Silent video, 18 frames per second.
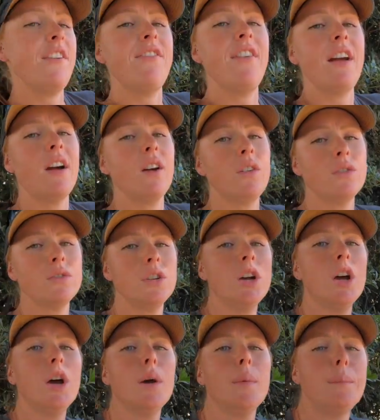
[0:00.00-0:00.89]

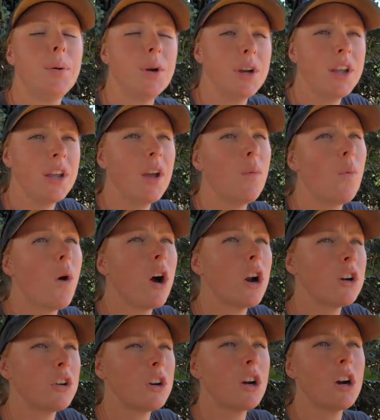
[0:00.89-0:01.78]
found putting a
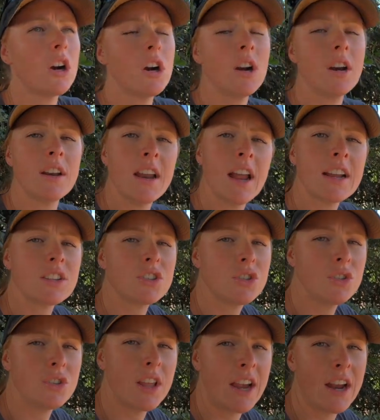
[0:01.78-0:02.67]
waterer next
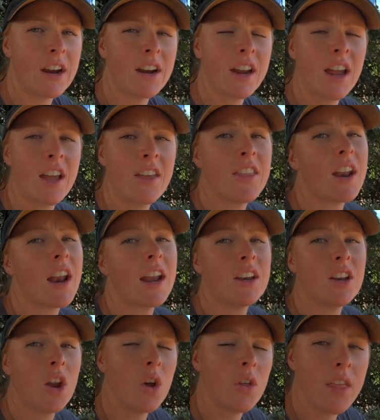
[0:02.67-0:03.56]
to the area that I
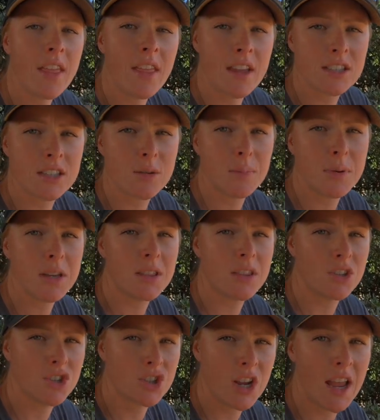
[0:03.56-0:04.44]
know they like to be in
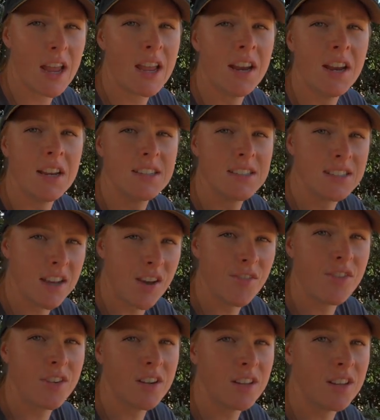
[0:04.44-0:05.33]
the shade
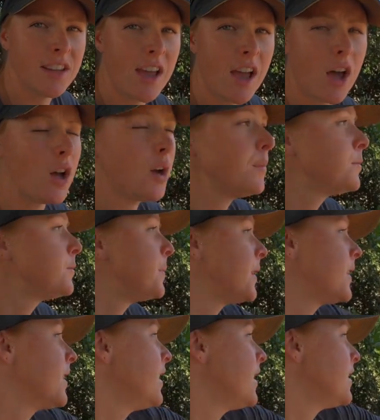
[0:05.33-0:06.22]
definitely helps,
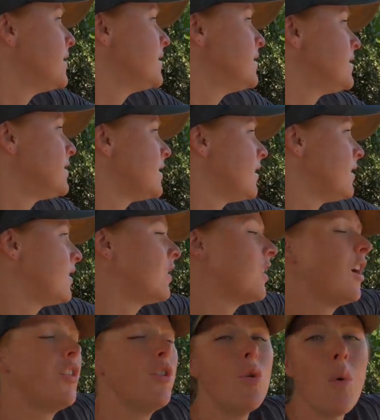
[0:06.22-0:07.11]
because
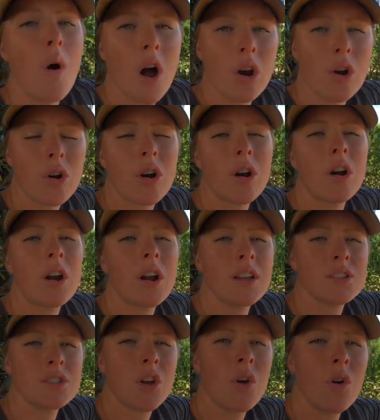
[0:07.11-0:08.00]
their other waterer
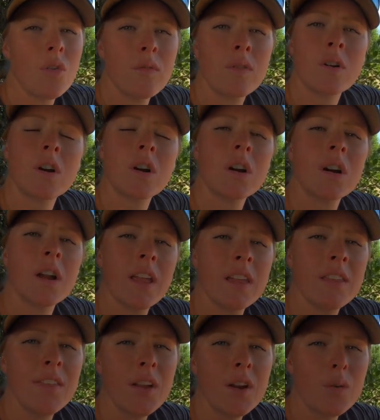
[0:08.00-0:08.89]
is over
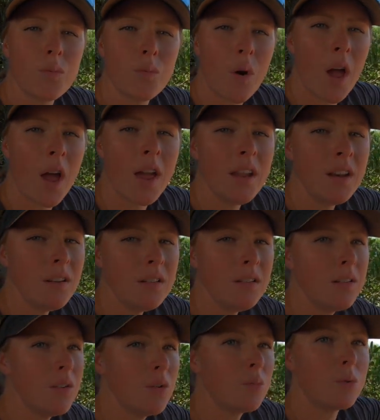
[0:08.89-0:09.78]
in their run,
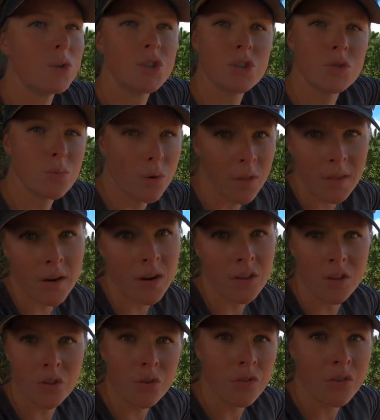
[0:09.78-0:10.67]
which is where
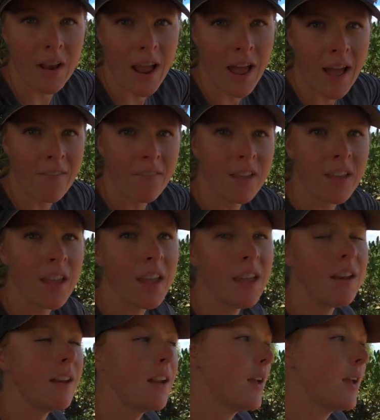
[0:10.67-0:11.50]
they're used to having it,